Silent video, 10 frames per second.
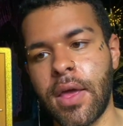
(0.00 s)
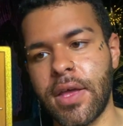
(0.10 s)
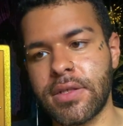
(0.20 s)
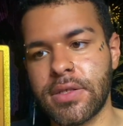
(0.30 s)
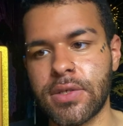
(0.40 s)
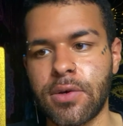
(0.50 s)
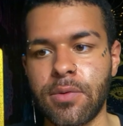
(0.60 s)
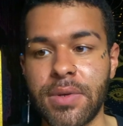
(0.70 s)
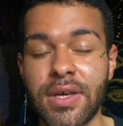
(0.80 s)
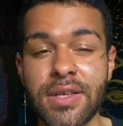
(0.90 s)
And so
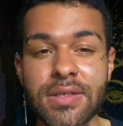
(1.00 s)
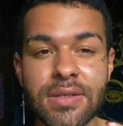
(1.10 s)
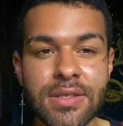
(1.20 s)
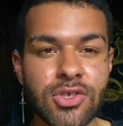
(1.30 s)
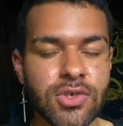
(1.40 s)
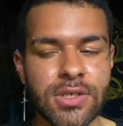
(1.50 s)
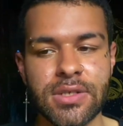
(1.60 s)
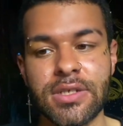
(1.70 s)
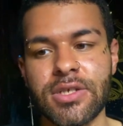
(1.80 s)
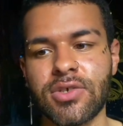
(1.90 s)
because of this
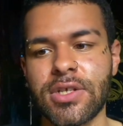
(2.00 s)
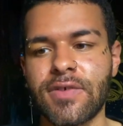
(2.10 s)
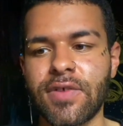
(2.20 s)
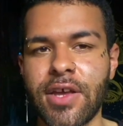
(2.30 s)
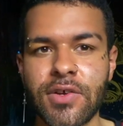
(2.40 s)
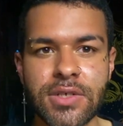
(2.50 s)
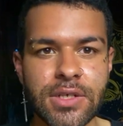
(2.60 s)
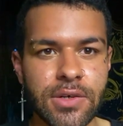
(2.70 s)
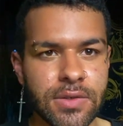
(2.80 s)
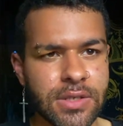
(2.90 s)
distrustful
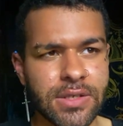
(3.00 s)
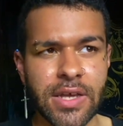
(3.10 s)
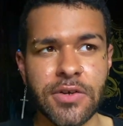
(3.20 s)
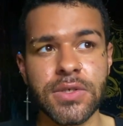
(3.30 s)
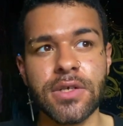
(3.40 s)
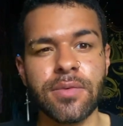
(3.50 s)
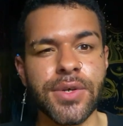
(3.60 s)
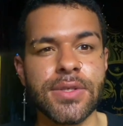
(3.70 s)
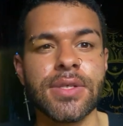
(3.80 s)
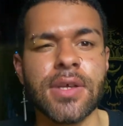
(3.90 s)
energy or this energy where
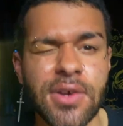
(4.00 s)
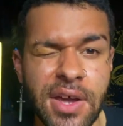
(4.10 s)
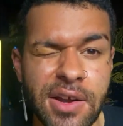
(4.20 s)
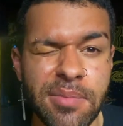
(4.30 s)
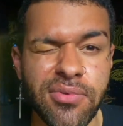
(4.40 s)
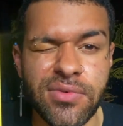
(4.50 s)
it's like you're kind of